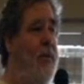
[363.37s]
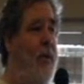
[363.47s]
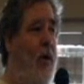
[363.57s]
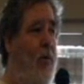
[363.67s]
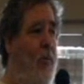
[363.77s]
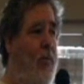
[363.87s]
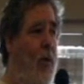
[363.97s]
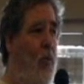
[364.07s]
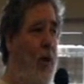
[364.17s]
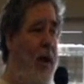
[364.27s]
So
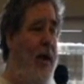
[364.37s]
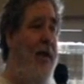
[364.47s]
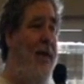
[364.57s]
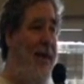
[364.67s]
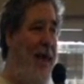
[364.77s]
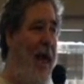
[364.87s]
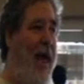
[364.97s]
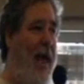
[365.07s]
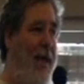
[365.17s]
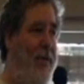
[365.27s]
when it
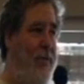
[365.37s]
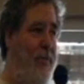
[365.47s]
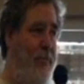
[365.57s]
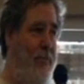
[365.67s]
decays